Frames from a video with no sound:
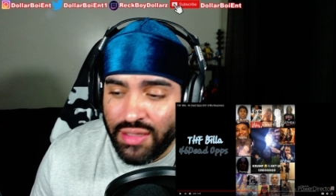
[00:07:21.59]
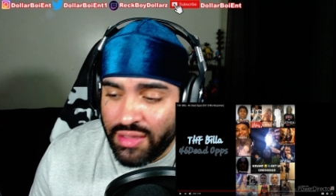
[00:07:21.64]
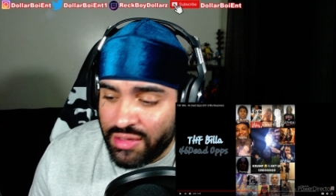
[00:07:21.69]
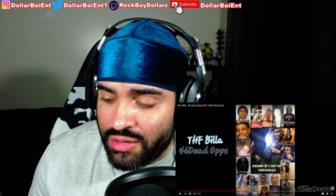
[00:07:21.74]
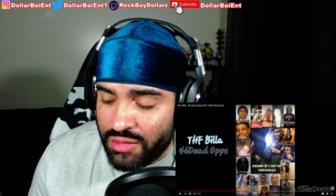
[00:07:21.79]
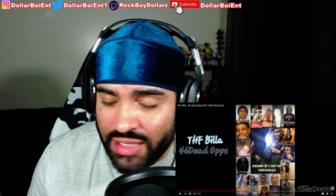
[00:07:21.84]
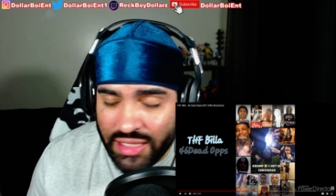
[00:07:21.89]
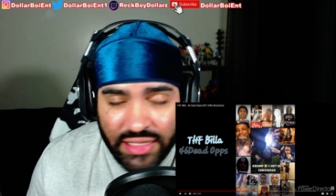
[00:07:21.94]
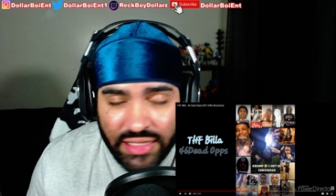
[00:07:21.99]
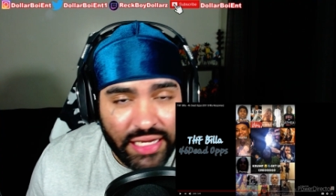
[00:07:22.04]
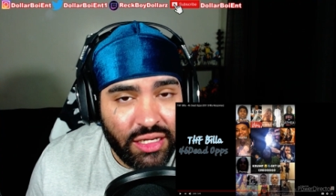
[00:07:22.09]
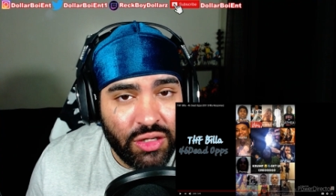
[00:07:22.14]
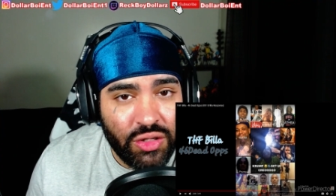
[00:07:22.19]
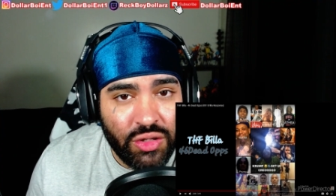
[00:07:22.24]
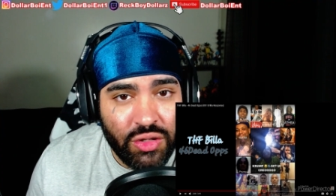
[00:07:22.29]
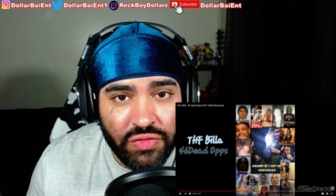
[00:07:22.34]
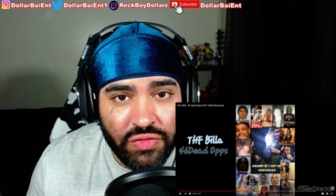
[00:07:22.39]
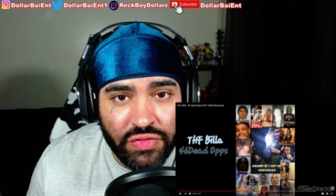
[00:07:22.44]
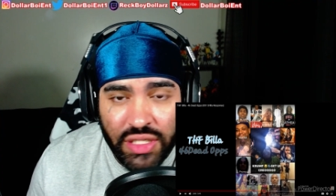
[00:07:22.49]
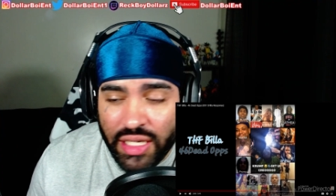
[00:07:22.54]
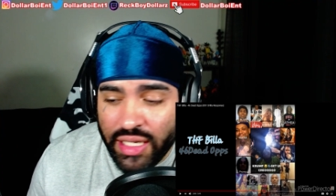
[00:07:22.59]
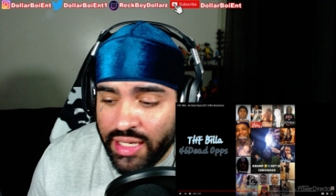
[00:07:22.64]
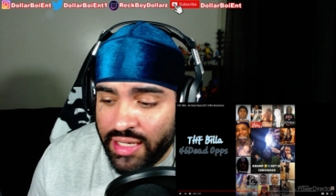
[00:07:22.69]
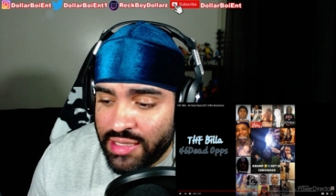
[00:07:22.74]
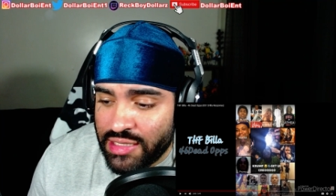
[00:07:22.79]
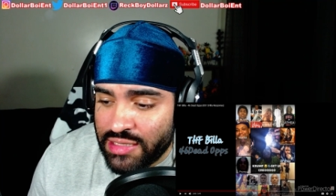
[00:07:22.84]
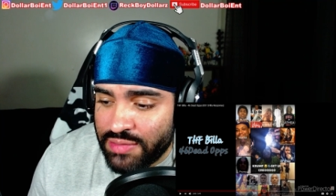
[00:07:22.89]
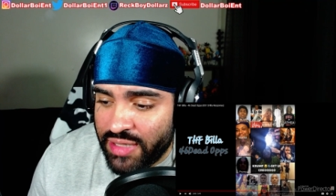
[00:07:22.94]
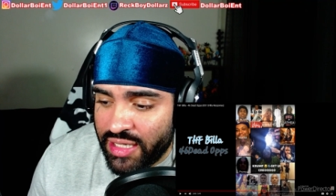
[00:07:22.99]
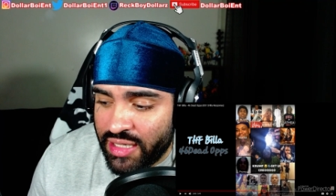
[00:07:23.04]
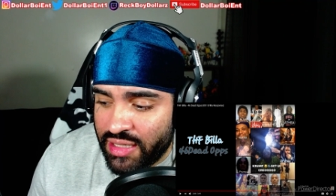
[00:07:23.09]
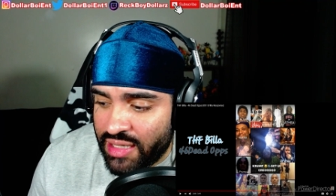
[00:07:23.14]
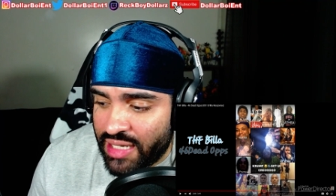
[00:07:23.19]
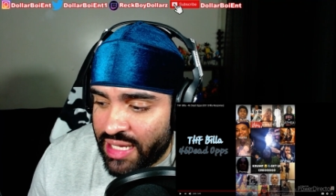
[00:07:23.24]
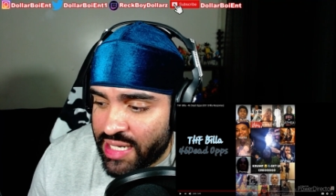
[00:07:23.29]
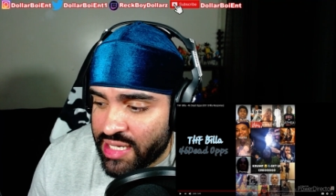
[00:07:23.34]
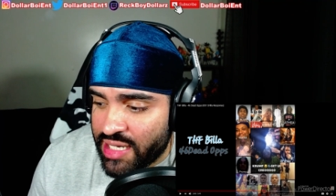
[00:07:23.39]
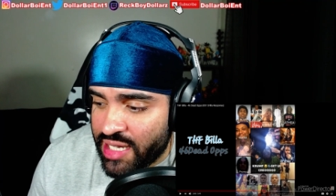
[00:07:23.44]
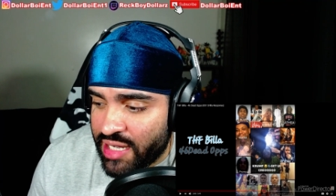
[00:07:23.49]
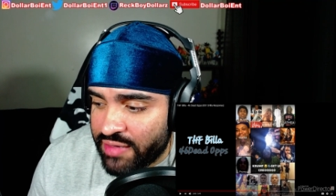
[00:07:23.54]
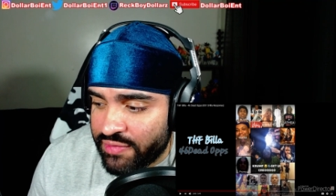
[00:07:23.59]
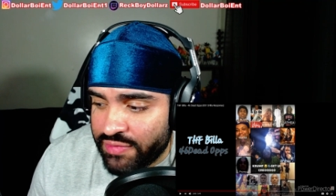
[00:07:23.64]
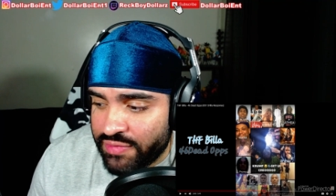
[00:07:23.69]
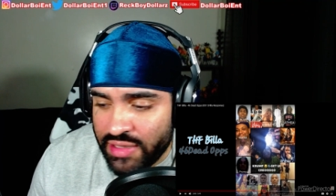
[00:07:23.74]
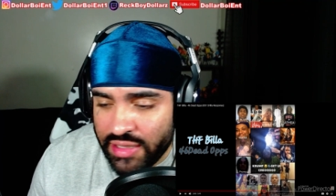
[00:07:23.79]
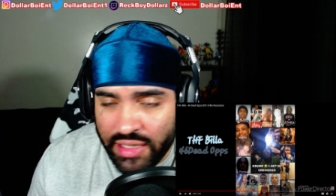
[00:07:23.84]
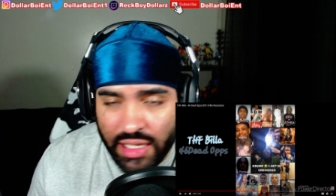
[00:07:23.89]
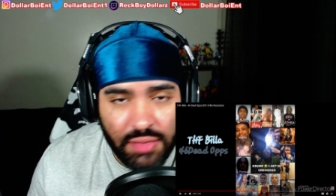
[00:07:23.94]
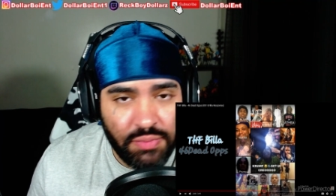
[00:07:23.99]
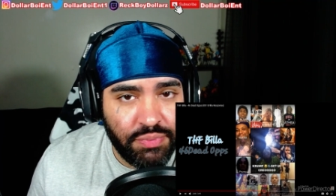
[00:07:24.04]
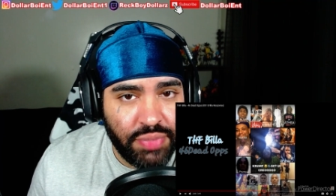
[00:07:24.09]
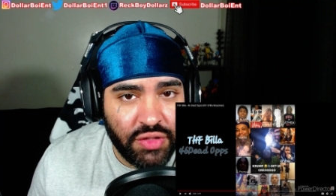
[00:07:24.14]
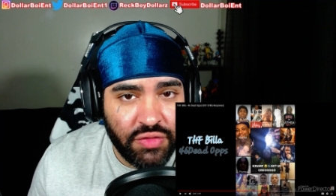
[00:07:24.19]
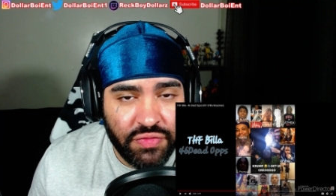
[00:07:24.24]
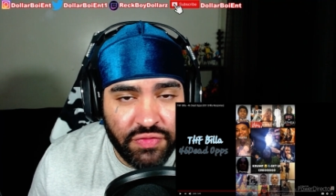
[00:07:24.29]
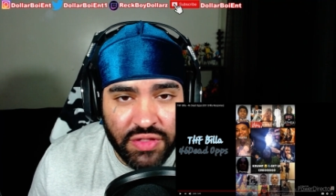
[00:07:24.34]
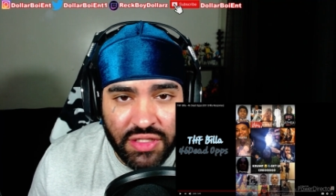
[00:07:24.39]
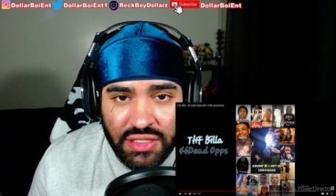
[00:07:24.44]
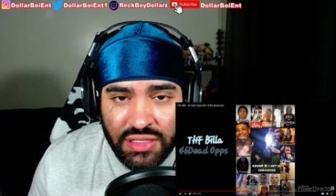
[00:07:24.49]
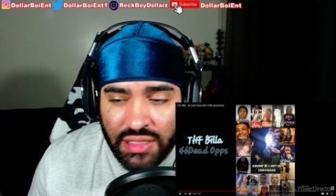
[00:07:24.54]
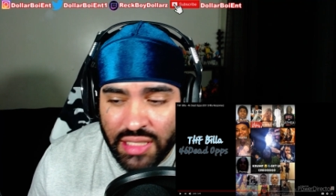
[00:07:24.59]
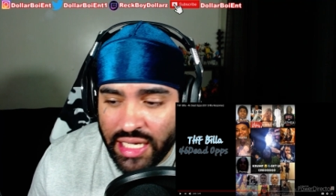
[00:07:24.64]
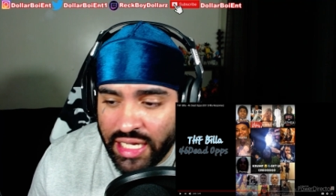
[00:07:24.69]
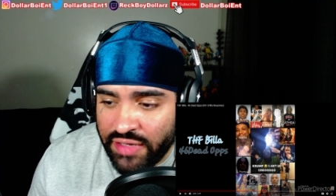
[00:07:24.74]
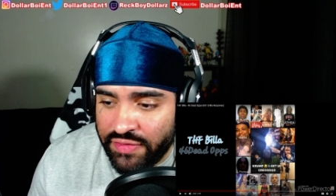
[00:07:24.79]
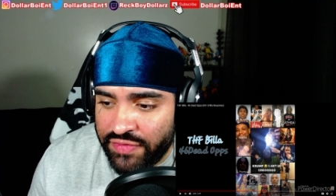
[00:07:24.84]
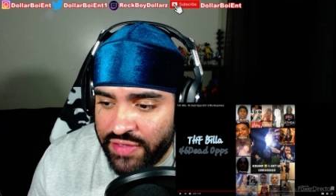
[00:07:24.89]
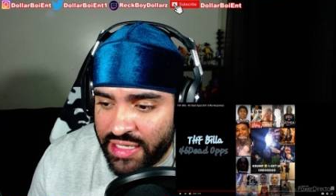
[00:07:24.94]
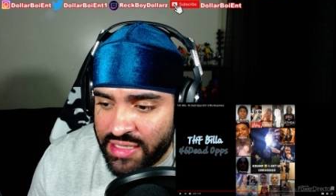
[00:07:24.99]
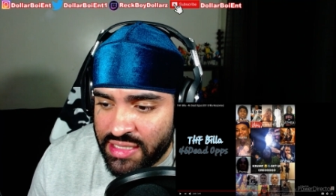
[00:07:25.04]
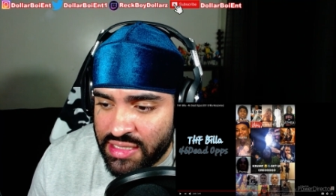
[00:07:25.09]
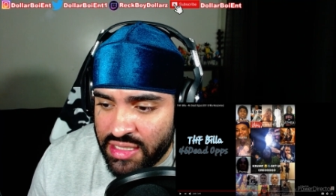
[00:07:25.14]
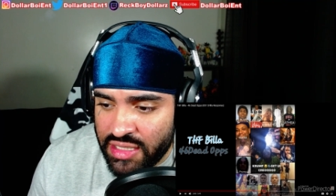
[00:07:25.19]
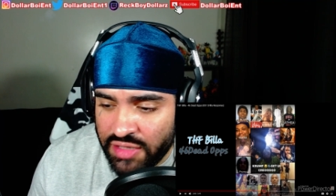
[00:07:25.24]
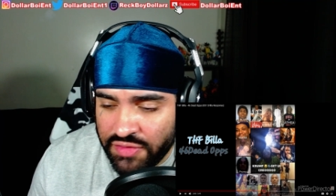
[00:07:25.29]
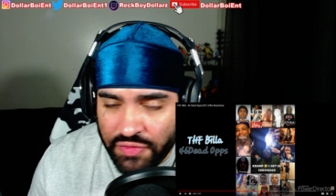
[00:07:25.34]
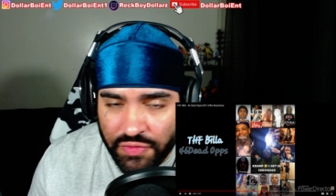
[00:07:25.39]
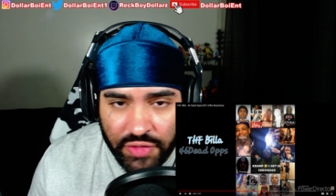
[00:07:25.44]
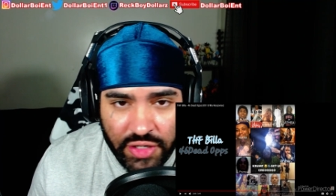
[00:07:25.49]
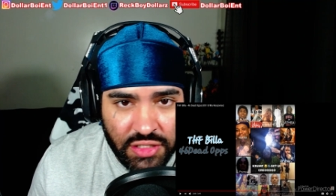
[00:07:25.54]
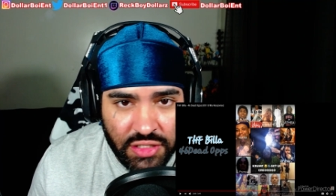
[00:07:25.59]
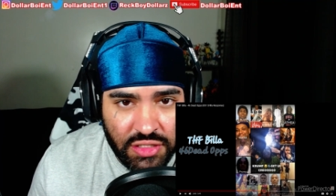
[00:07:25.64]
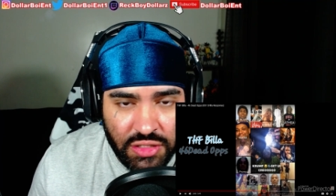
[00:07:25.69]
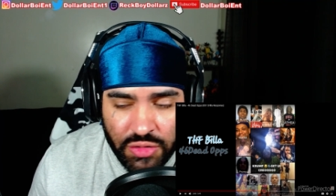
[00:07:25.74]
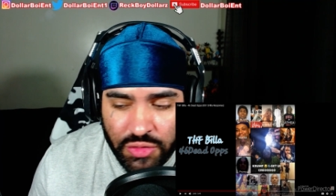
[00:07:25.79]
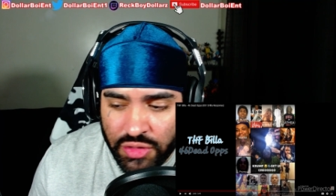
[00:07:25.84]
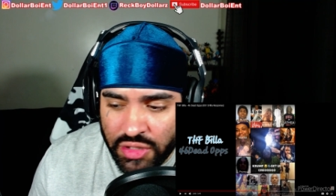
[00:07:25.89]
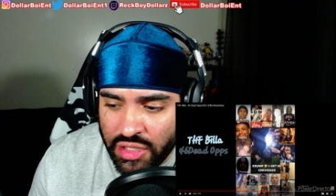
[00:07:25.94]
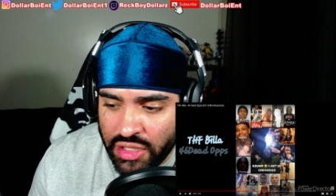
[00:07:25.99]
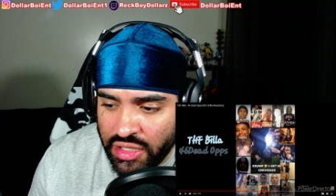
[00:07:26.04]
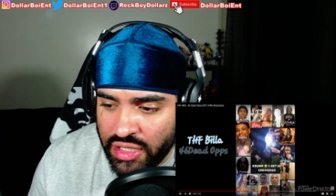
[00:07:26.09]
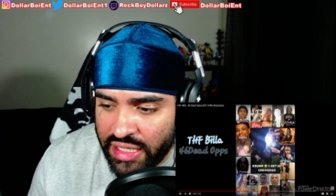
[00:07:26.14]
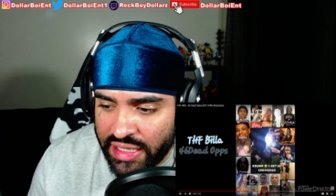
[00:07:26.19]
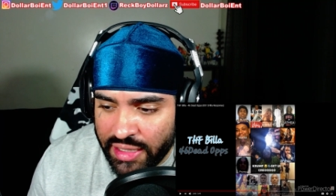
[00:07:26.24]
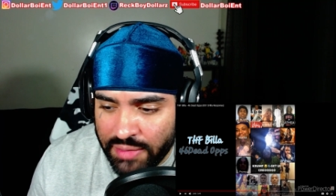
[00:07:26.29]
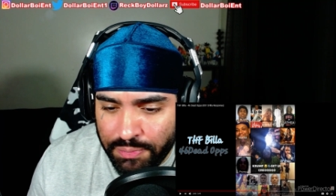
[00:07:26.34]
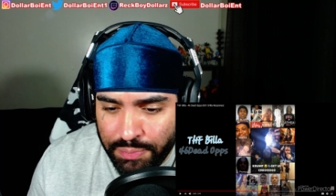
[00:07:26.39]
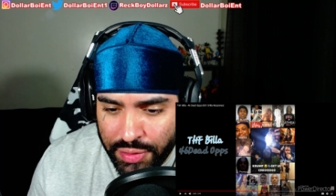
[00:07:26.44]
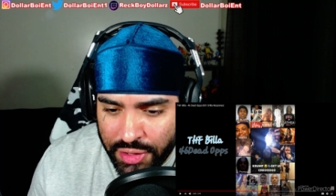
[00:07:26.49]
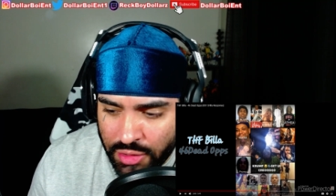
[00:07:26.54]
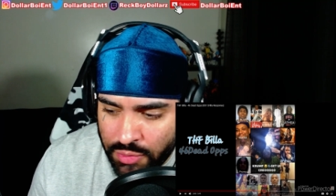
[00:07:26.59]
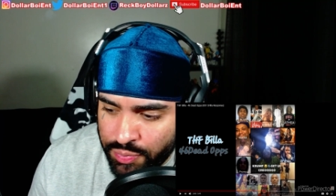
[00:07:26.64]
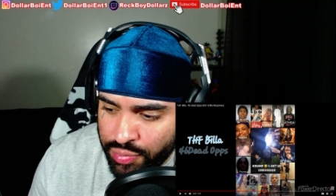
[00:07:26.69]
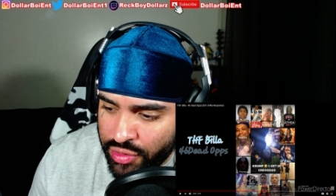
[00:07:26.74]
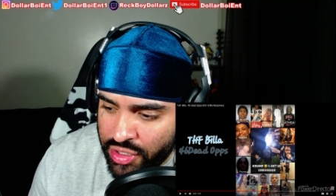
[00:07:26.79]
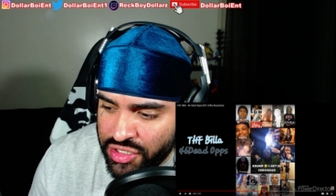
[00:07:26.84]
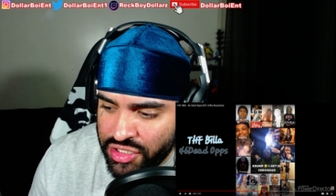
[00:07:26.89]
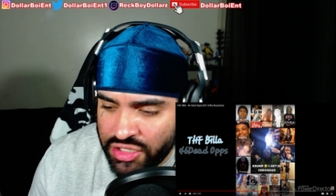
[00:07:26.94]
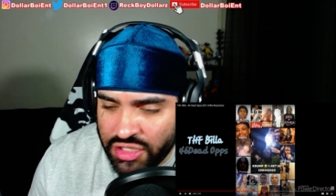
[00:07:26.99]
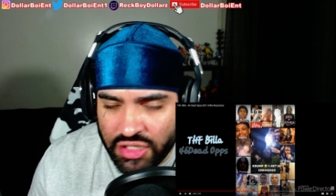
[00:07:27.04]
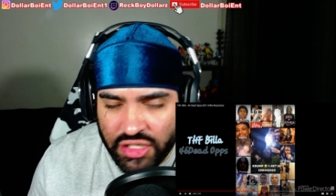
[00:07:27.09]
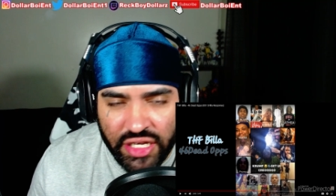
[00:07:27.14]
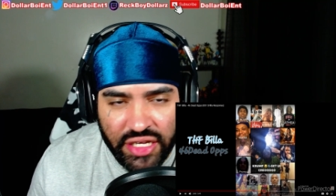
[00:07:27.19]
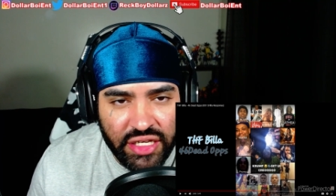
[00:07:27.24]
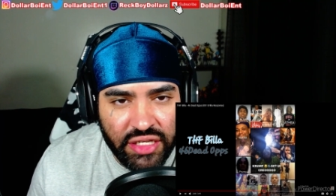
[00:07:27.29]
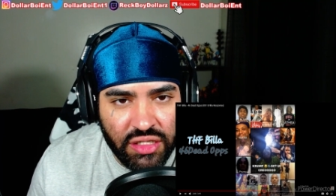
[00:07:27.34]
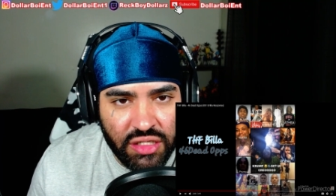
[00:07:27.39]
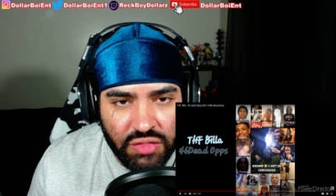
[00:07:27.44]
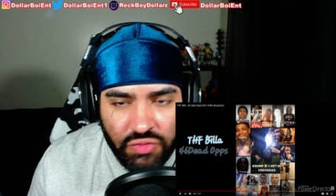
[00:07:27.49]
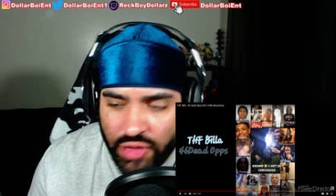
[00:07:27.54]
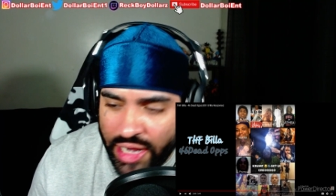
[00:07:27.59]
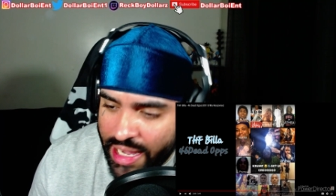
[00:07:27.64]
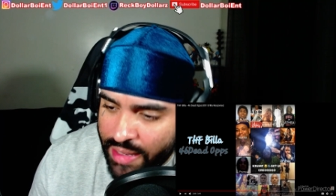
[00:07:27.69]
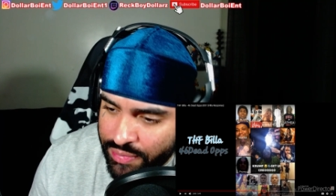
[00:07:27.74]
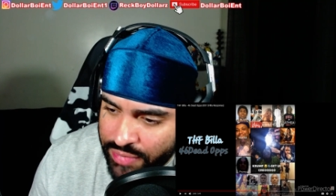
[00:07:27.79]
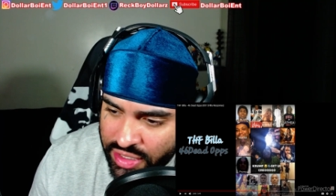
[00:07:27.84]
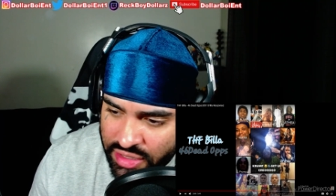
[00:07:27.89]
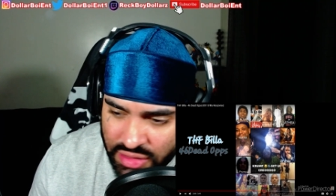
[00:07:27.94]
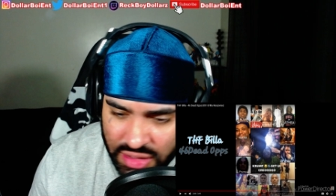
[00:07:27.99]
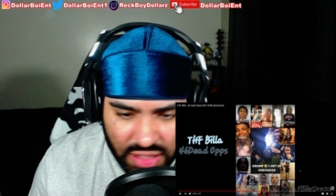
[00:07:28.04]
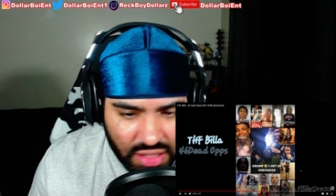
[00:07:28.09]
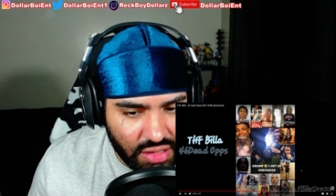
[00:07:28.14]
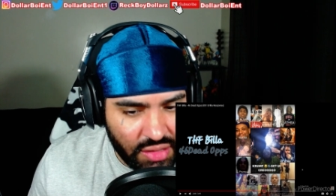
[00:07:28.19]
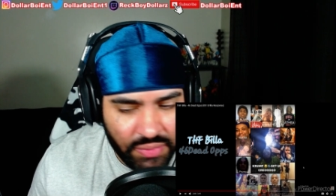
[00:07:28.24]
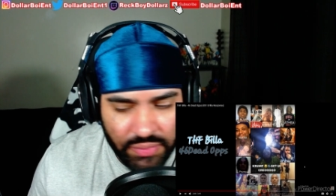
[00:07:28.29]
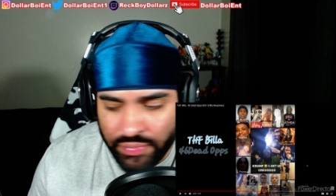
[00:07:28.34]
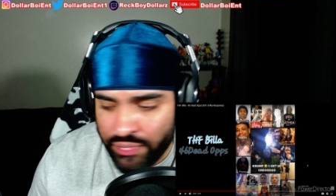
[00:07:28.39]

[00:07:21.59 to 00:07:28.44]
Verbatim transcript: Don't let that go over your heads, man. A lot of y'all really ain't built for this life. Y'all see your friends doing it. Y'all get peer pressure. Y'all hear the rap music.